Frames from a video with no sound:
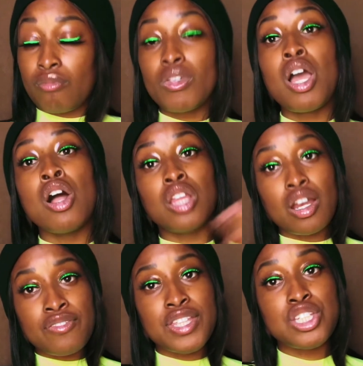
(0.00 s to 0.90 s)
a lot
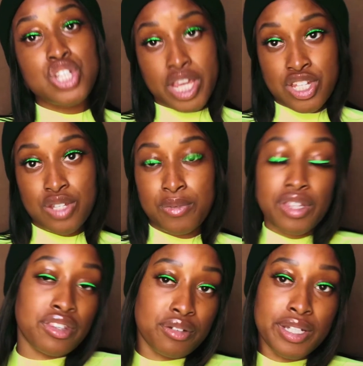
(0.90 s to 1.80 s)
of things changing with
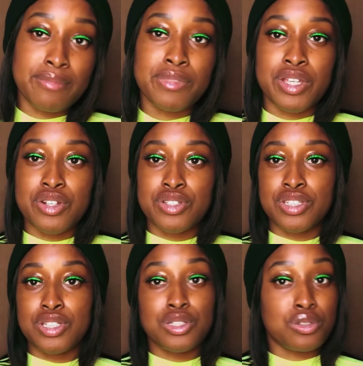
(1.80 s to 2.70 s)
Ethereum. There's
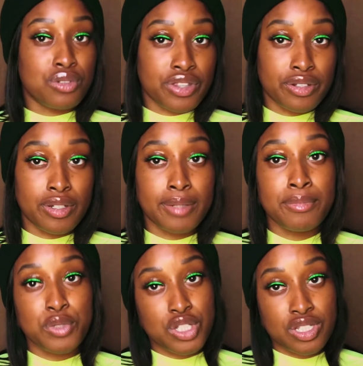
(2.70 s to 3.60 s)
the new Ethereum,
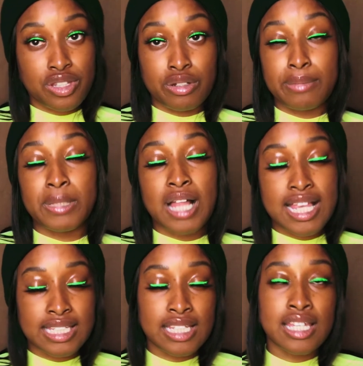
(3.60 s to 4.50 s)
which is Ethereum
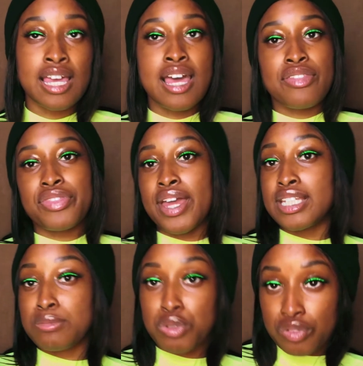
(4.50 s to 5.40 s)
Classic, that
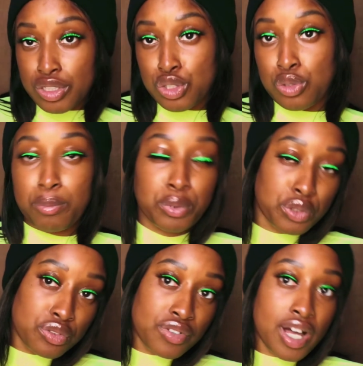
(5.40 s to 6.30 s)
is moving to a
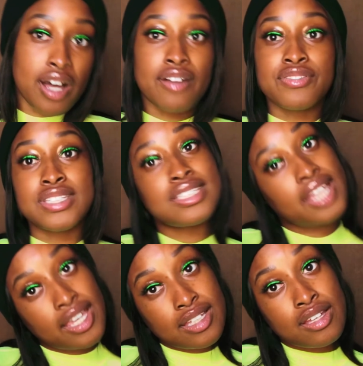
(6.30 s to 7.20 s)
proof of
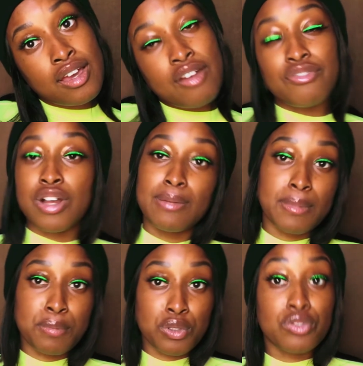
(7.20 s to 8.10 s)
stake from
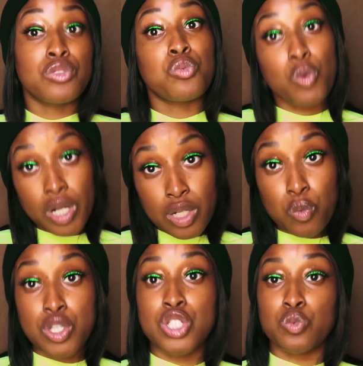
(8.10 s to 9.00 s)
proof of work,
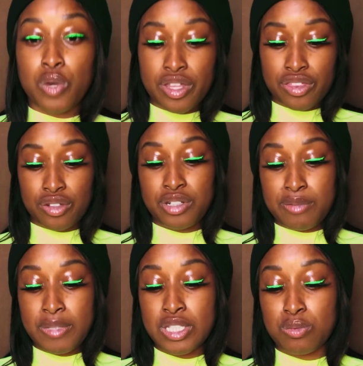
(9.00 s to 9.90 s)
which is what
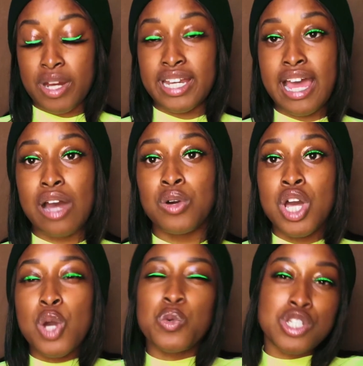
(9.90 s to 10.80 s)
Ethereum is right now,
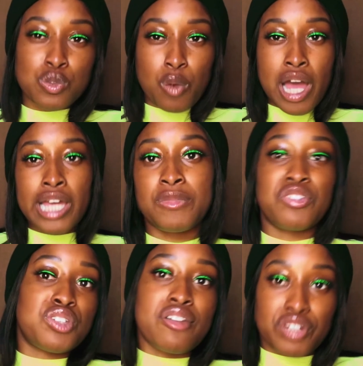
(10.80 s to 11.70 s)
which is why if
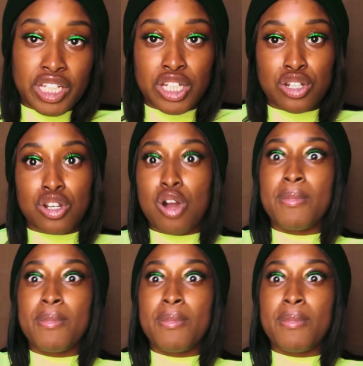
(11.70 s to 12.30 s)
you ever hear, oh my